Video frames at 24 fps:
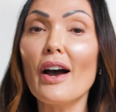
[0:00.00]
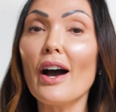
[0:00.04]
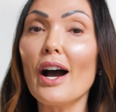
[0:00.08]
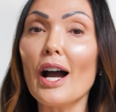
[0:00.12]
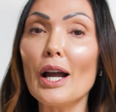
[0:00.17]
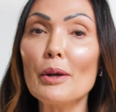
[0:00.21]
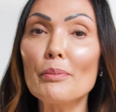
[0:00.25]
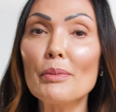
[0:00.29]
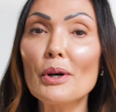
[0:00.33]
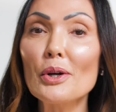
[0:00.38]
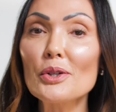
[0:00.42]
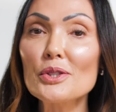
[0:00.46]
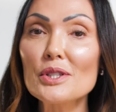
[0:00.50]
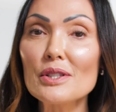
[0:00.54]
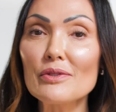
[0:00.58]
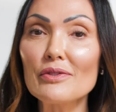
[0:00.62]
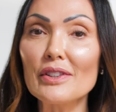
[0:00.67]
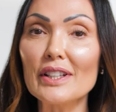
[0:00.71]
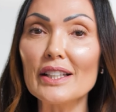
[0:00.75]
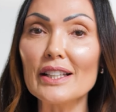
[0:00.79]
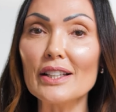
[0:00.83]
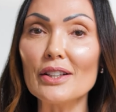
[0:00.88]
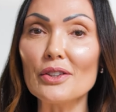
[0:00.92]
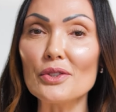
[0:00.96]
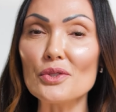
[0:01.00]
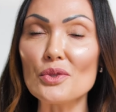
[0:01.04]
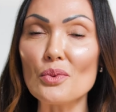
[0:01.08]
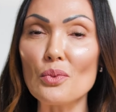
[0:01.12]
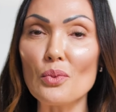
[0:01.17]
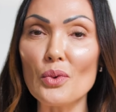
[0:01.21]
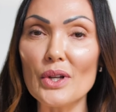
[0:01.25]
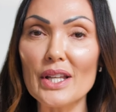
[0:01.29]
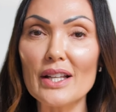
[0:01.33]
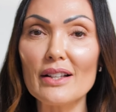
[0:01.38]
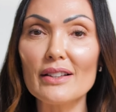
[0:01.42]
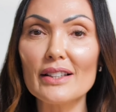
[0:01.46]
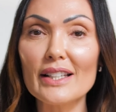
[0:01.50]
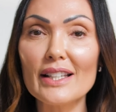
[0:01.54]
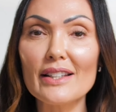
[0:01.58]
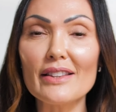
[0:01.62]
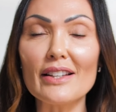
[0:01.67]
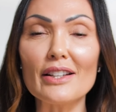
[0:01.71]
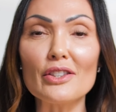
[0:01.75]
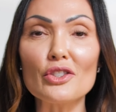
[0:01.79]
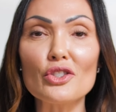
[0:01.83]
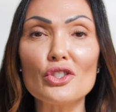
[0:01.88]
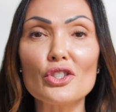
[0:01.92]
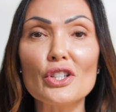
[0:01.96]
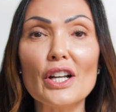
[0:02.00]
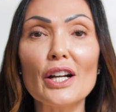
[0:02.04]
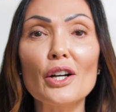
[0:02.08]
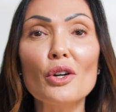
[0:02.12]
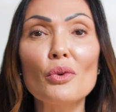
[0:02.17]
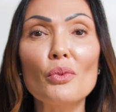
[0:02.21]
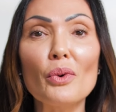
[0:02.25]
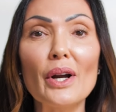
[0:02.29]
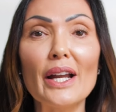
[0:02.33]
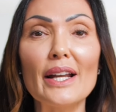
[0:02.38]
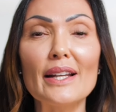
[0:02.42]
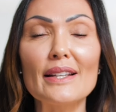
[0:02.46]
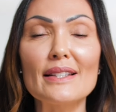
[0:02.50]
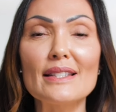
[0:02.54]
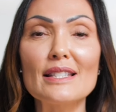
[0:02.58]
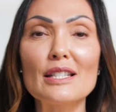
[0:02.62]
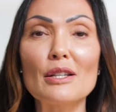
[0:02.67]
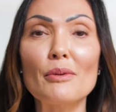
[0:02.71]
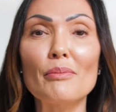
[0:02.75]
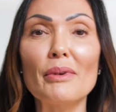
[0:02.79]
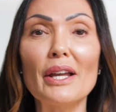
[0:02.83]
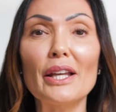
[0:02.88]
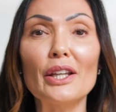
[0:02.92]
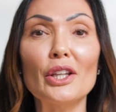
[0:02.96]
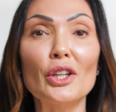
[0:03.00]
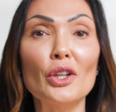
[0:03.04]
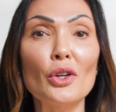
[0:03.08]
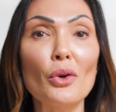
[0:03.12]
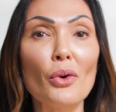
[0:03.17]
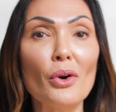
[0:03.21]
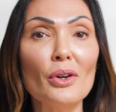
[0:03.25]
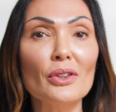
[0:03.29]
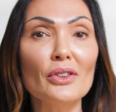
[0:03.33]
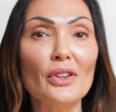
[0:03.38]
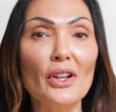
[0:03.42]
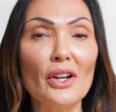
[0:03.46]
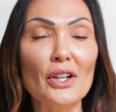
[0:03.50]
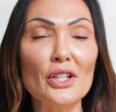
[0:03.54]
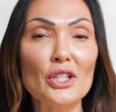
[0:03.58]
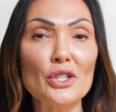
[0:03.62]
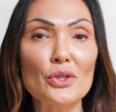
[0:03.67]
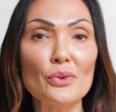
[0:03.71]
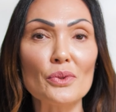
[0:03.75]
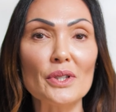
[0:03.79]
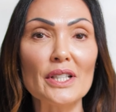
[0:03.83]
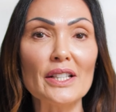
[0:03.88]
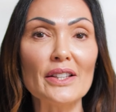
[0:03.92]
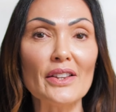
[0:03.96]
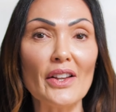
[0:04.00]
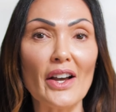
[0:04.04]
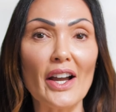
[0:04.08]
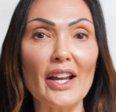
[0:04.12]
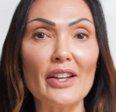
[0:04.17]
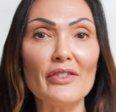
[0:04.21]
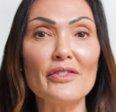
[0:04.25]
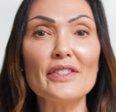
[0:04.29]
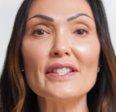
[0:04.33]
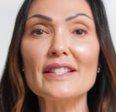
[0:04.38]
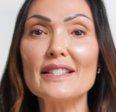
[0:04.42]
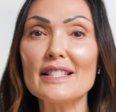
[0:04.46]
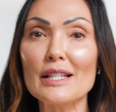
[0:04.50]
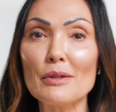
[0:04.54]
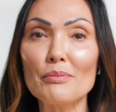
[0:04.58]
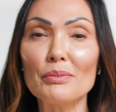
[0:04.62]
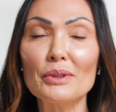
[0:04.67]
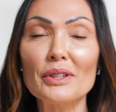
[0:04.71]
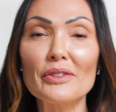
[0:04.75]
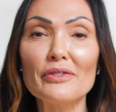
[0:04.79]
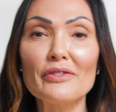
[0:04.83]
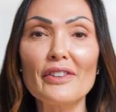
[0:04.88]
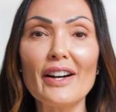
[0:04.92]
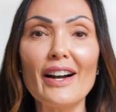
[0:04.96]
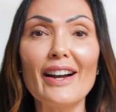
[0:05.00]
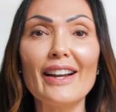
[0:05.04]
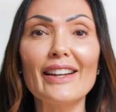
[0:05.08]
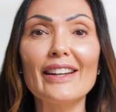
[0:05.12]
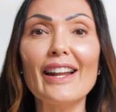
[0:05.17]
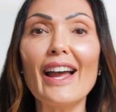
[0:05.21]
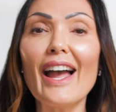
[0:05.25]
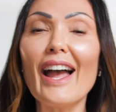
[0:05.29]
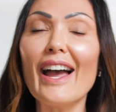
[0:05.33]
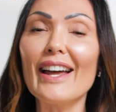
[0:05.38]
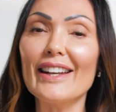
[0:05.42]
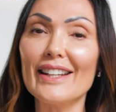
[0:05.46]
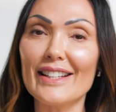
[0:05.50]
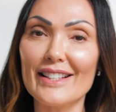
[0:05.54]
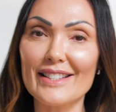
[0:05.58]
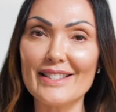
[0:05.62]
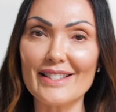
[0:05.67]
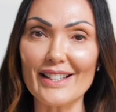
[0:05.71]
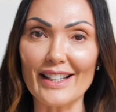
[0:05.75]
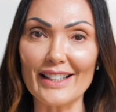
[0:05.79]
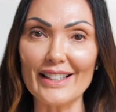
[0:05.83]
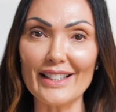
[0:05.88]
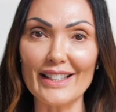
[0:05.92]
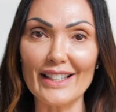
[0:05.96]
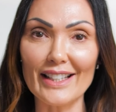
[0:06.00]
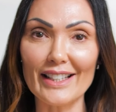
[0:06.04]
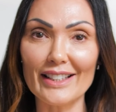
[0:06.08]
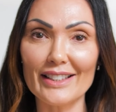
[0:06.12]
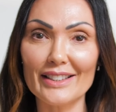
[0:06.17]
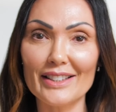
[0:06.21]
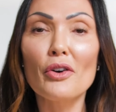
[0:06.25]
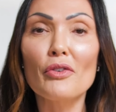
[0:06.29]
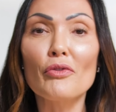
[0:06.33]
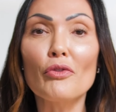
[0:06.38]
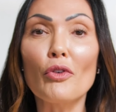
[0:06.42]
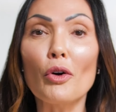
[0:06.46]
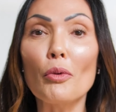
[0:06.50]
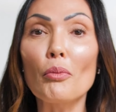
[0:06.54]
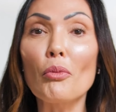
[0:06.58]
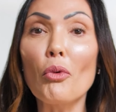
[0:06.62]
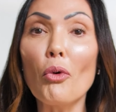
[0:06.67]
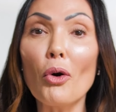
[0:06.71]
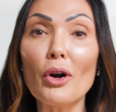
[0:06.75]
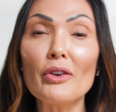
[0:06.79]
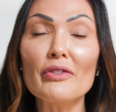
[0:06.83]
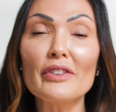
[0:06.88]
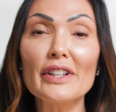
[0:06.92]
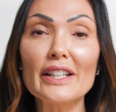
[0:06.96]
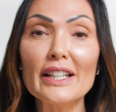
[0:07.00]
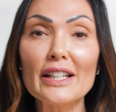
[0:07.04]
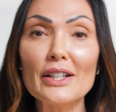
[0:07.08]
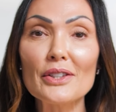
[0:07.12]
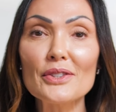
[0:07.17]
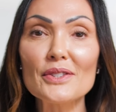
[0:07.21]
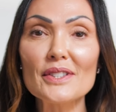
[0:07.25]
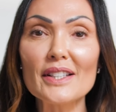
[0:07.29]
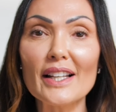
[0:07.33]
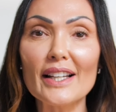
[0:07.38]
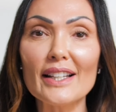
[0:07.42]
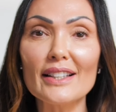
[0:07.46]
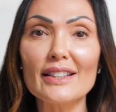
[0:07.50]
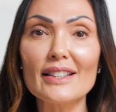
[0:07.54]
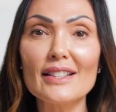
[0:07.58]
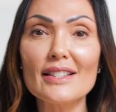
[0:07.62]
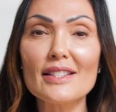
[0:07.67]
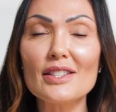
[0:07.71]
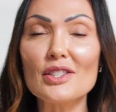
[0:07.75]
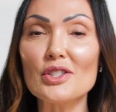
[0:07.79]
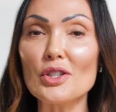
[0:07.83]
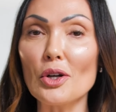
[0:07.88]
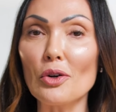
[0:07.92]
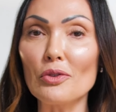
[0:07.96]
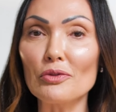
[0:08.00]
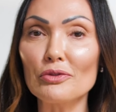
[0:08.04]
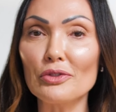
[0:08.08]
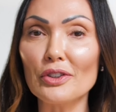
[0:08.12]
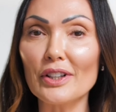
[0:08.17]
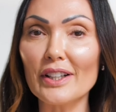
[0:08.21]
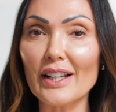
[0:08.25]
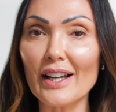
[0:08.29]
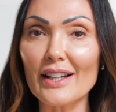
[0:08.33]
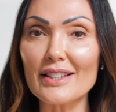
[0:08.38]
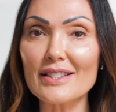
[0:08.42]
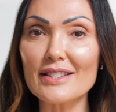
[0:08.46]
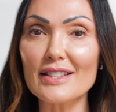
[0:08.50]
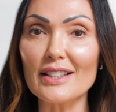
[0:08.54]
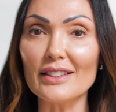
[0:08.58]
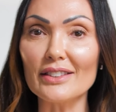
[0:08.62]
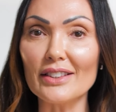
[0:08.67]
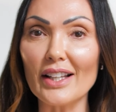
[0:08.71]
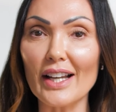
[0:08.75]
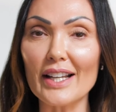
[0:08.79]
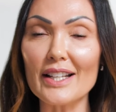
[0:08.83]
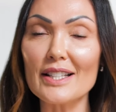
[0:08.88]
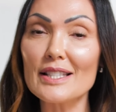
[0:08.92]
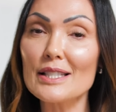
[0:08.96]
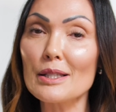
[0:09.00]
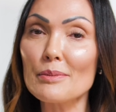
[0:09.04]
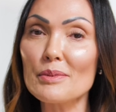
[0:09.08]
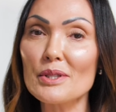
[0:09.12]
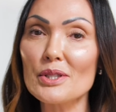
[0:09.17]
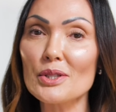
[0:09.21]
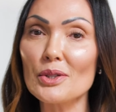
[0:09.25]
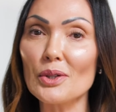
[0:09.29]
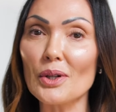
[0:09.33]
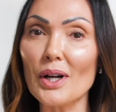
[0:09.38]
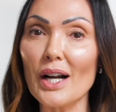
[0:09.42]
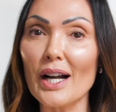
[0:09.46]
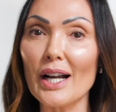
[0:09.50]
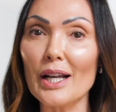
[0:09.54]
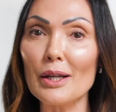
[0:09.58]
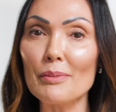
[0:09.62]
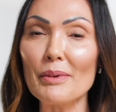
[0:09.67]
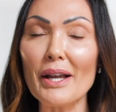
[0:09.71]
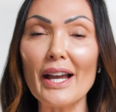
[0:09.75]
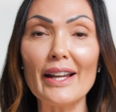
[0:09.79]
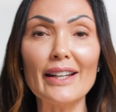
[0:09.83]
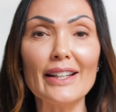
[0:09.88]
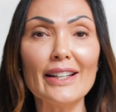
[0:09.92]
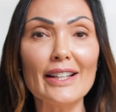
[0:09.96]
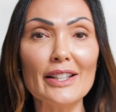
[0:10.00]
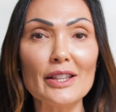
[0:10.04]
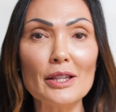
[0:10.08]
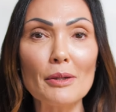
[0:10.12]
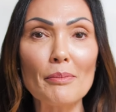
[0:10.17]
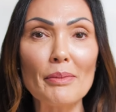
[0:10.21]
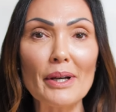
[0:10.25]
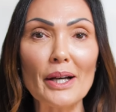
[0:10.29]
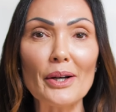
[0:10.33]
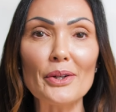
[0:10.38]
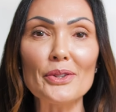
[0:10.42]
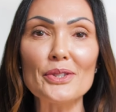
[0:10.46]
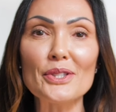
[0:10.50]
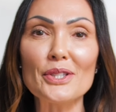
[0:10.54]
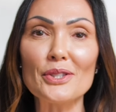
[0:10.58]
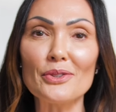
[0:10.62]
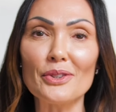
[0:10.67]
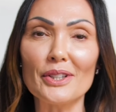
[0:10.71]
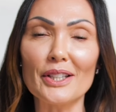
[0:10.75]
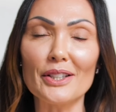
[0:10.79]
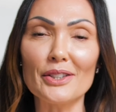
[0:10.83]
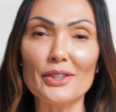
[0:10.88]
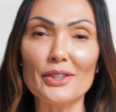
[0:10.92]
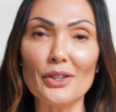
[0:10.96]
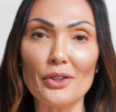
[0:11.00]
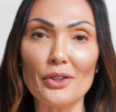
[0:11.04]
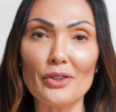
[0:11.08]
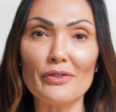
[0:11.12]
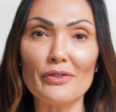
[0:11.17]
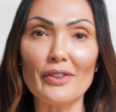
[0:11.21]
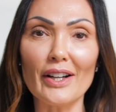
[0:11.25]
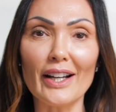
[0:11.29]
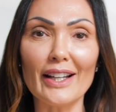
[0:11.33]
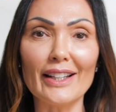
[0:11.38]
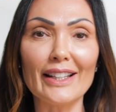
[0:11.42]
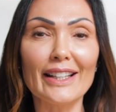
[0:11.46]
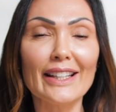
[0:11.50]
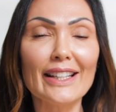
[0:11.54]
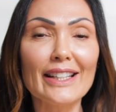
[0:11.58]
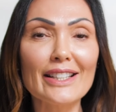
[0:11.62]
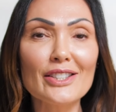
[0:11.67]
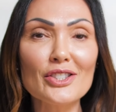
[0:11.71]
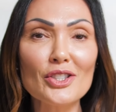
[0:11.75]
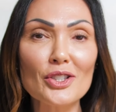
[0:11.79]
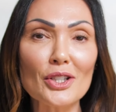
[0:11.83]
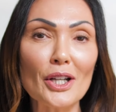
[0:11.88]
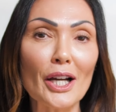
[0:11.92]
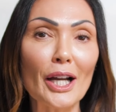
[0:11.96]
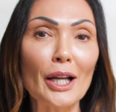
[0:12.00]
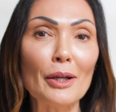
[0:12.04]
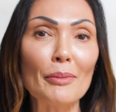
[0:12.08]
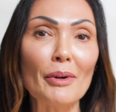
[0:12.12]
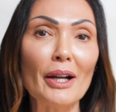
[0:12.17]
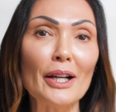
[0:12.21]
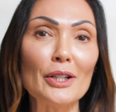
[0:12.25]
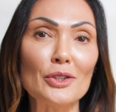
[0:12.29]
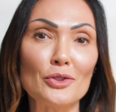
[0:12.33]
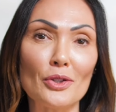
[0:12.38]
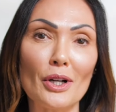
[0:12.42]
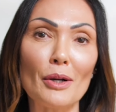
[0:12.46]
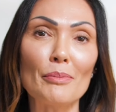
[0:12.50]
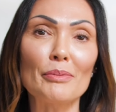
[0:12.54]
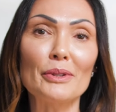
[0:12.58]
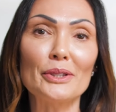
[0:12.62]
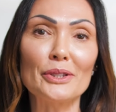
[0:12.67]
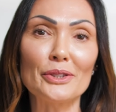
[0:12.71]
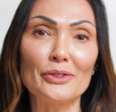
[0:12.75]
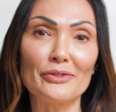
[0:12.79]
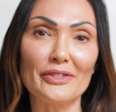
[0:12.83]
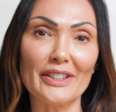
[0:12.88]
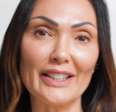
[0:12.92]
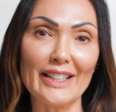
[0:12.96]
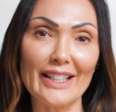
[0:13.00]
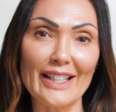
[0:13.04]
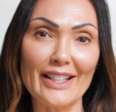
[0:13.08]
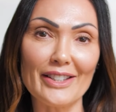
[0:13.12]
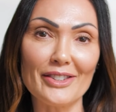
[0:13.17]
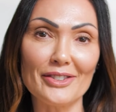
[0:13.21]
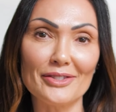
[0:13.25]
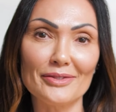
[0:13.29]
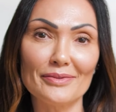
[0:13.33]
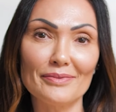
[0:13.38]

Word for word: I post videos weekly that share ways to make your luxury life simplified and exciting. For more videos like this, don't forget to like, subscribe, and hit the bell so you get notified each time I drop a new video.